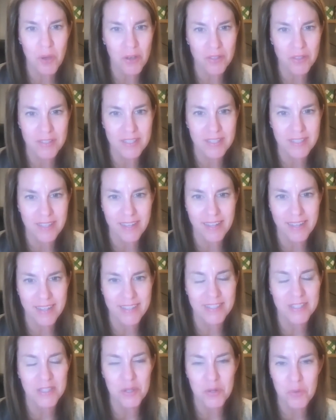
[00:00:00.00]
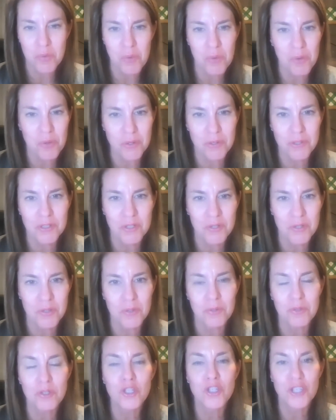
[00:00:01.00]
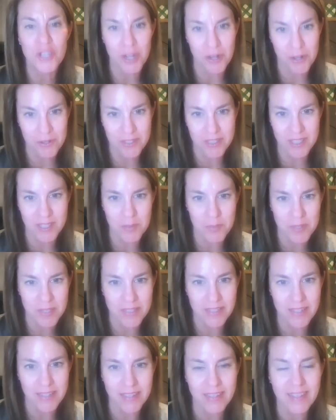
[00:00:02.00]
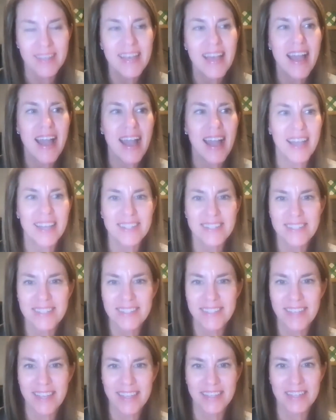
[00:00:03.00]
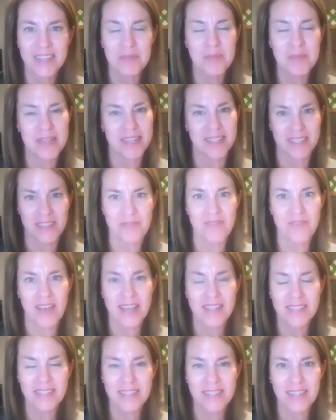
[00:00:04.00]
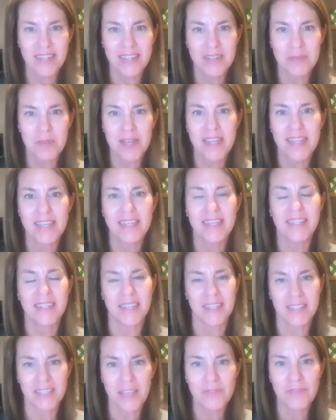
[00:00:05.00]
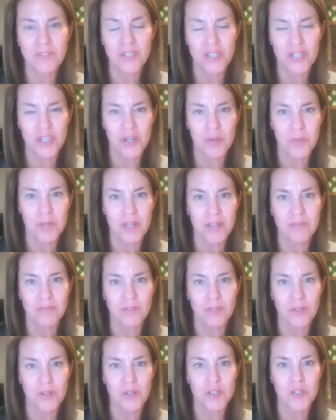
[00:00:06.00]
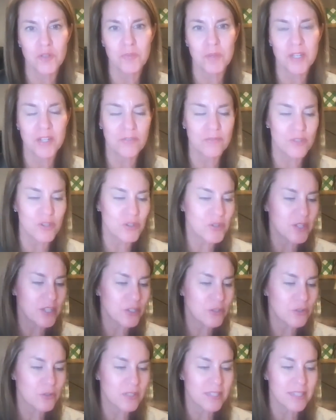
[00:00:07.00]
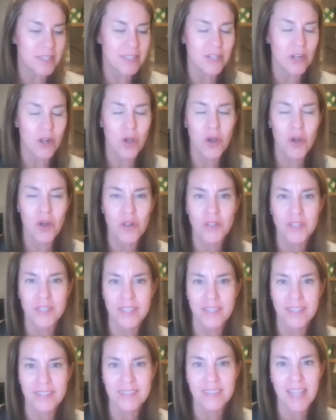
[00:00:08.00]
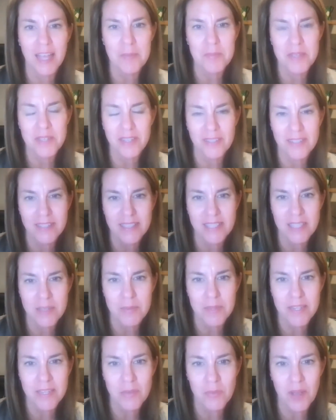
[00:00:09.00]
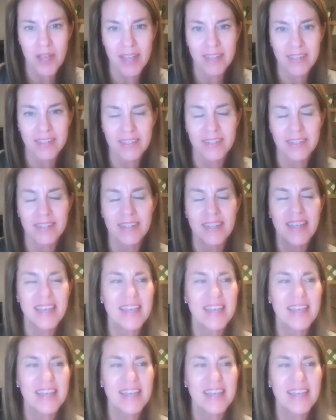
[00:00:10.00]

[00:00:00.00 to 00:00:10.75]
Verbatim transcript: all the science in order to share CBD. I just like it because I'm fascinated by it and I love to share what I've learned. But if you're interested at all in climbing on the CBD wagon,